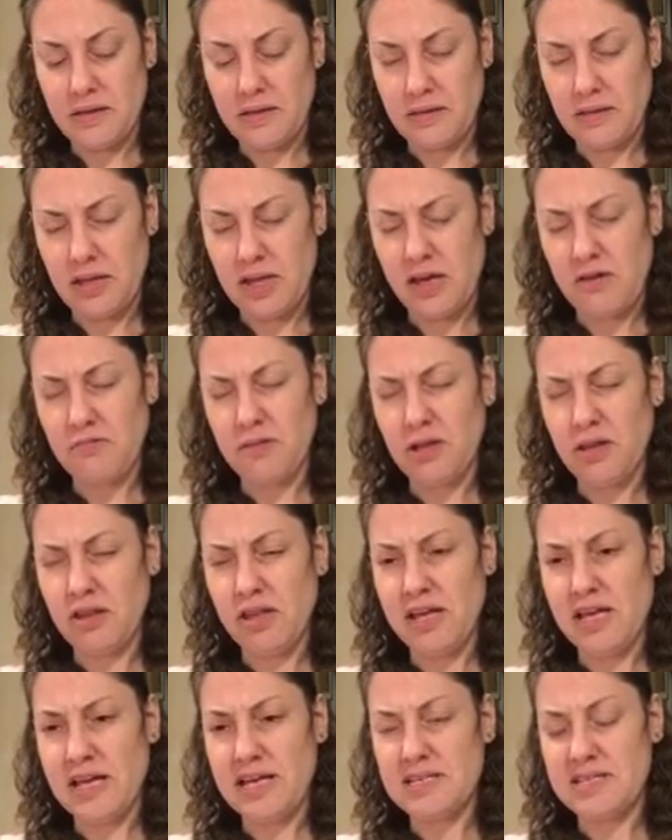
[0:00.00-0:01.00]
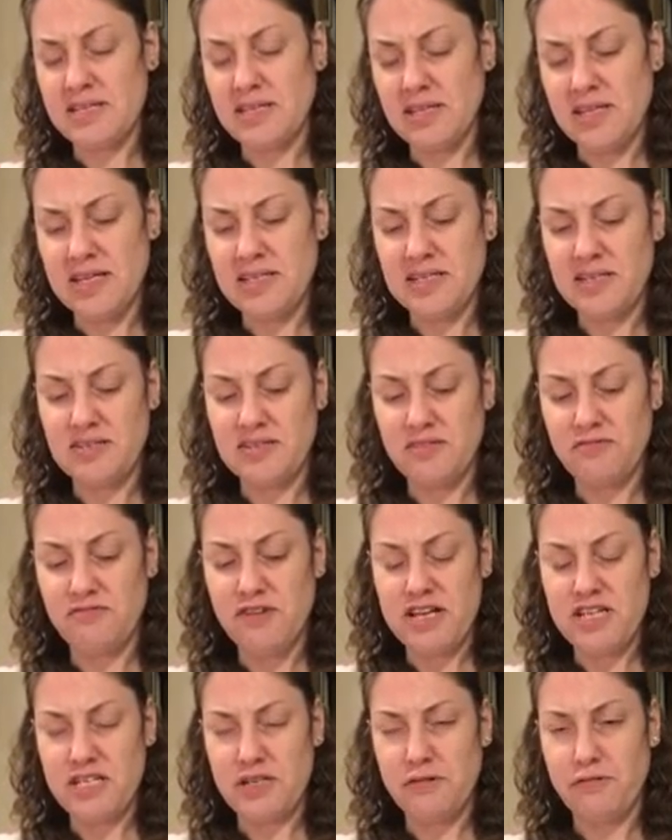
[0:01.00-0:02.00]
The only thing is that this is a
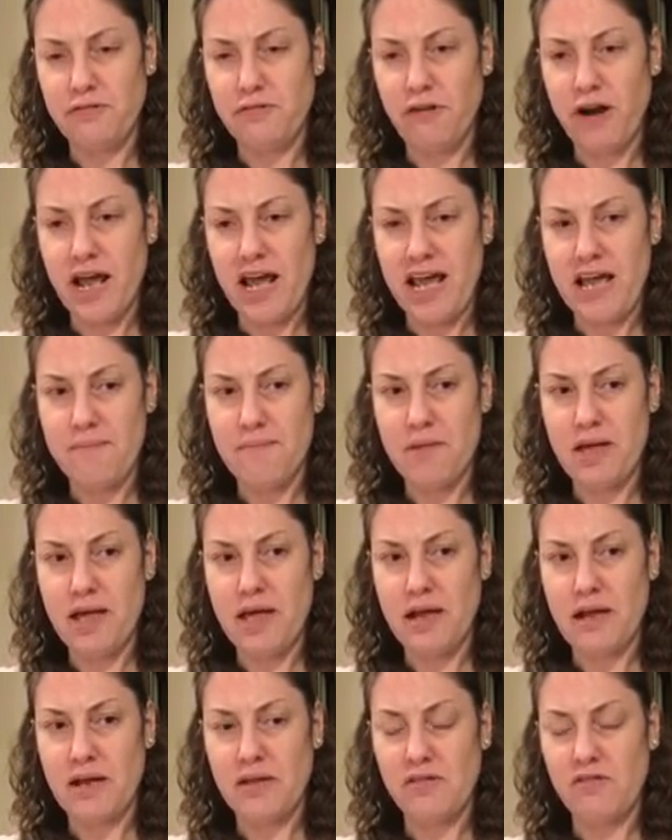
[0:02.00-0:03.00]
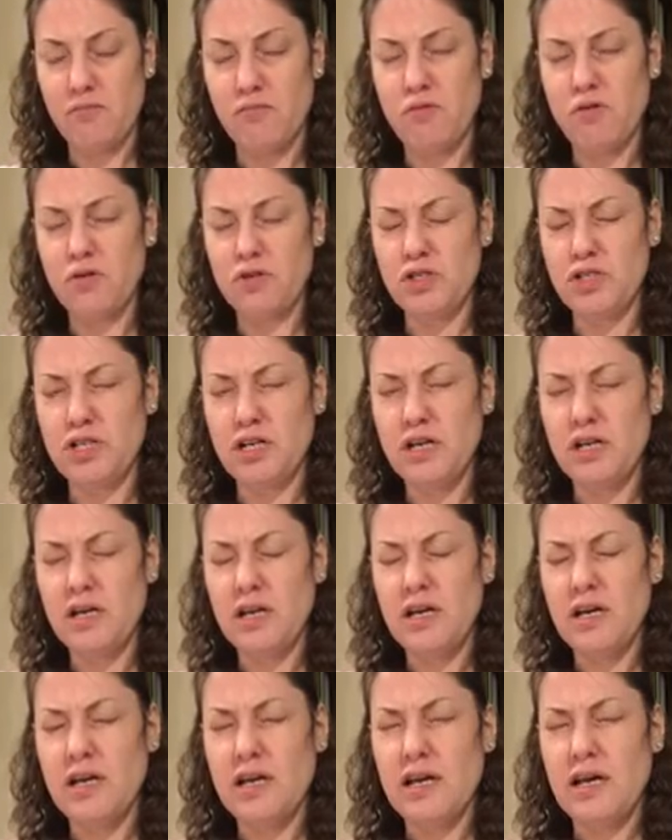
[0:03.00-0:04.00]
rigid frame and it's much
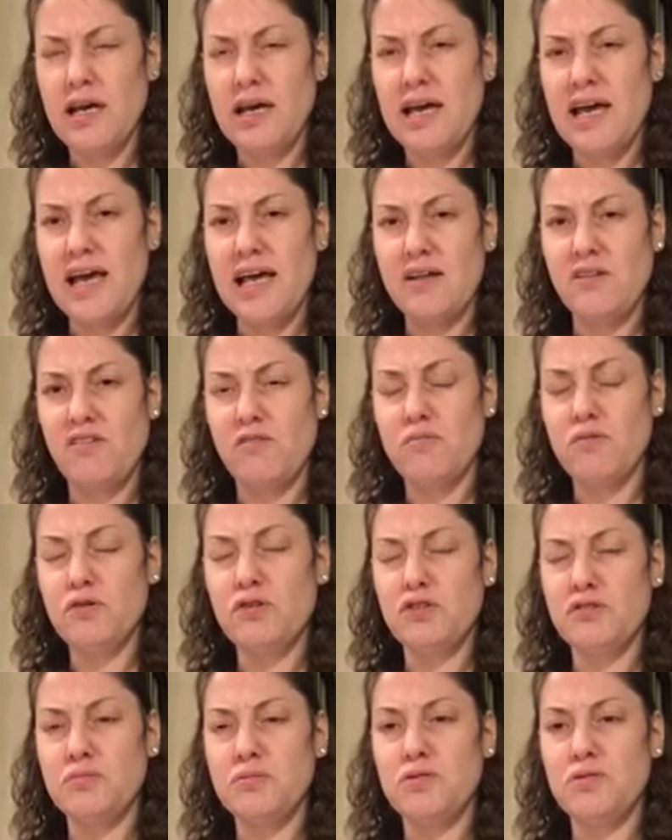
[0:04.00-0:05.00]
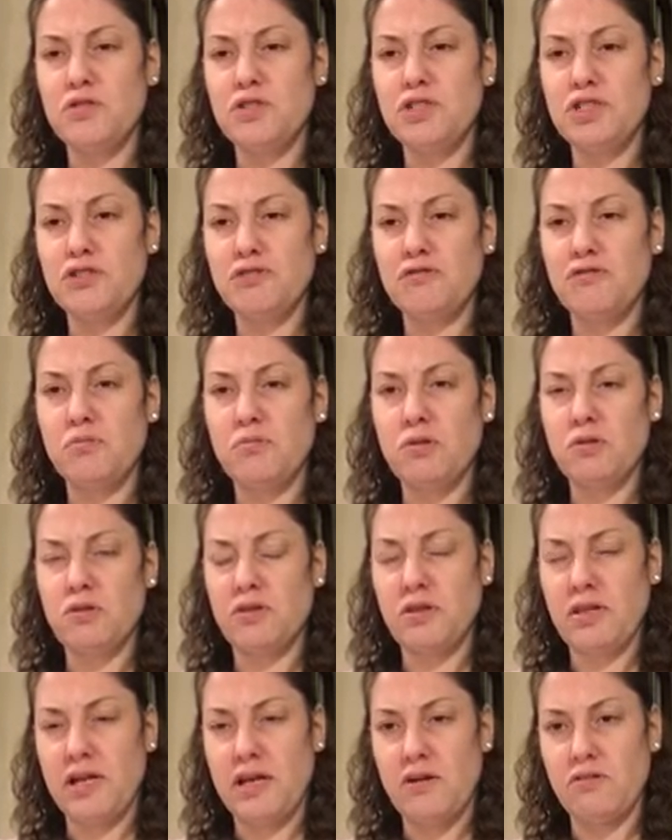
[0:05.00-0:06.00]
more durable
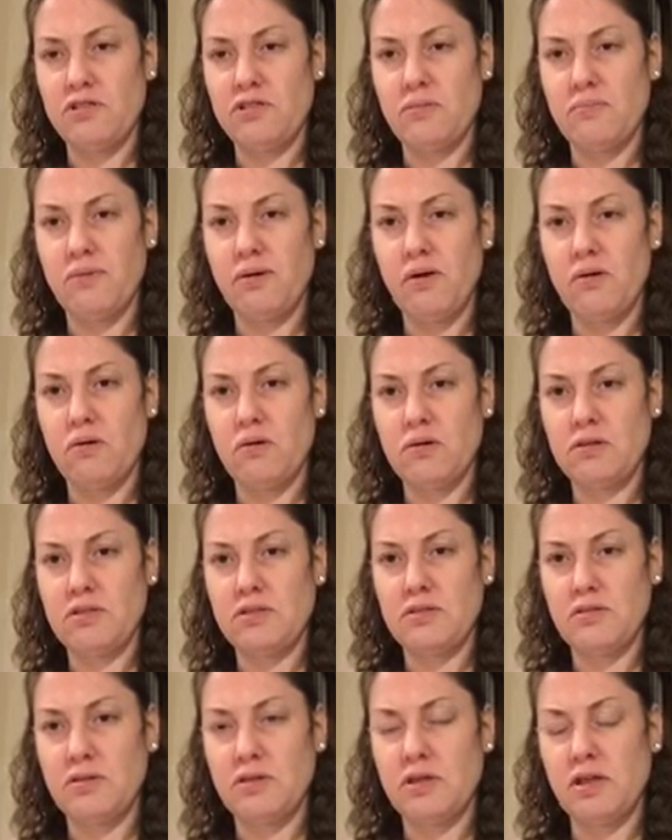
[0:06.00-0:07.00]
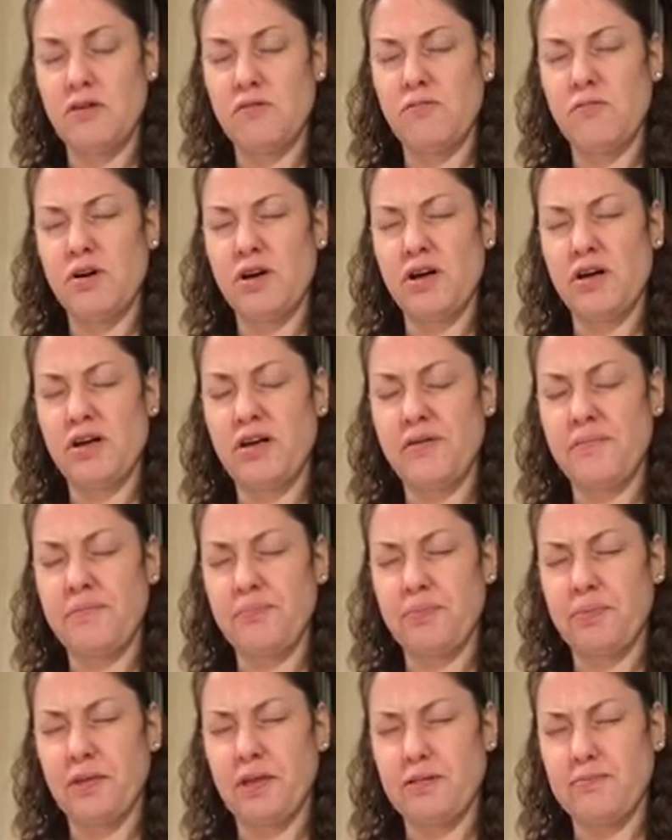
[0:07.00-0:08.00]
than the Otterbocks that were.
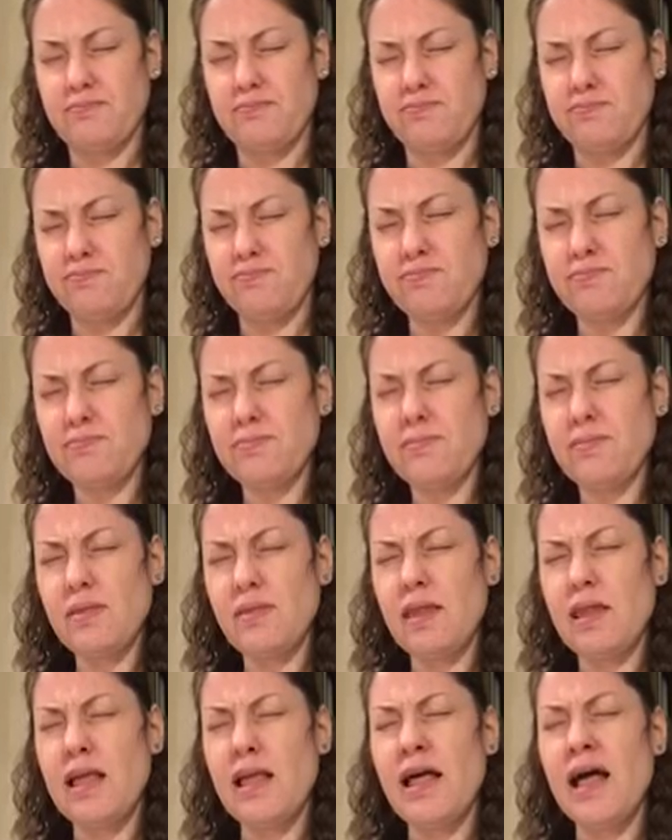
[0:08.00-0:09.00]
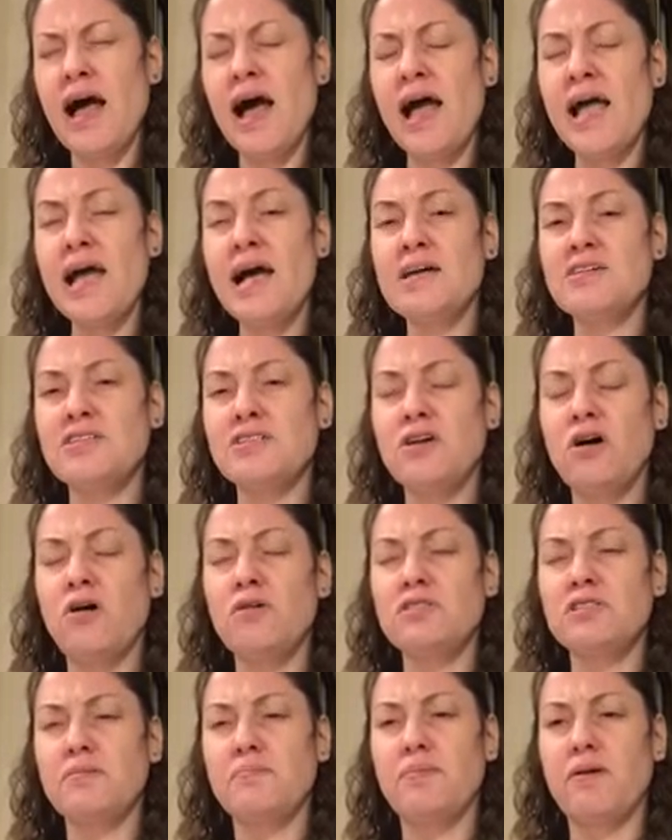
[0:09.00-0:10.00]
I had an
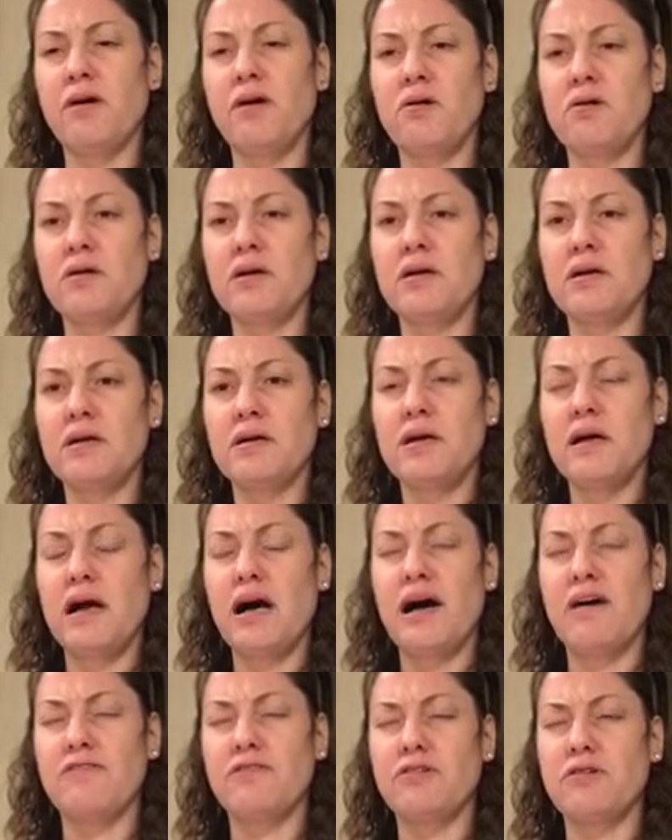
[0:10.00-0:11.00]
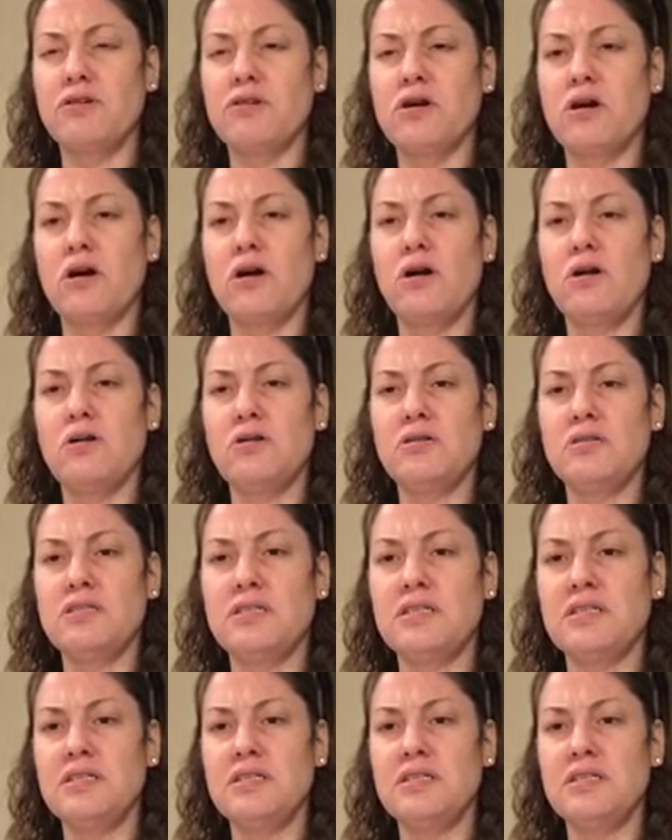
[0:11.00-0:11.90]
Otterbock Avant-Garde